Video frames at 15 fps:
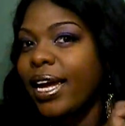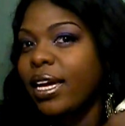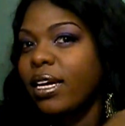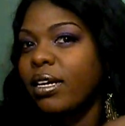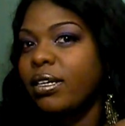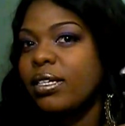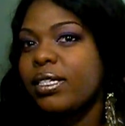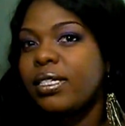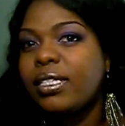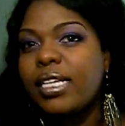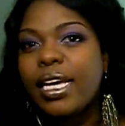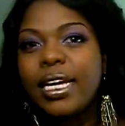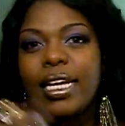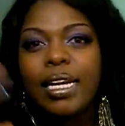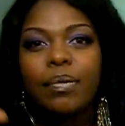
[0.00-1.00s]
I
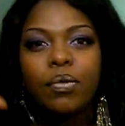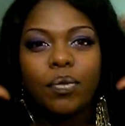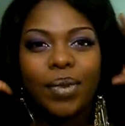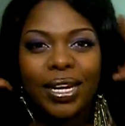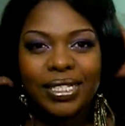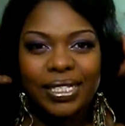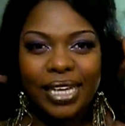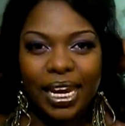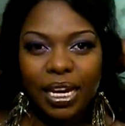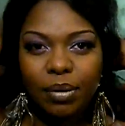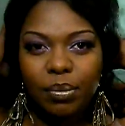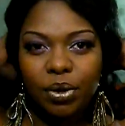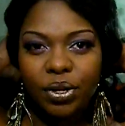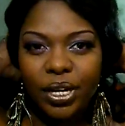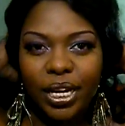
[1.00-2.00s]
set it, for my
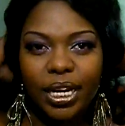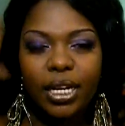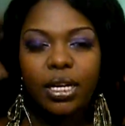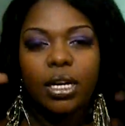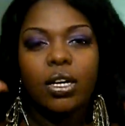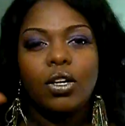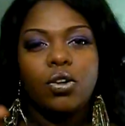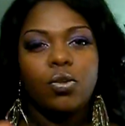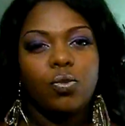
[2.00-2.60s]
satin bonnet,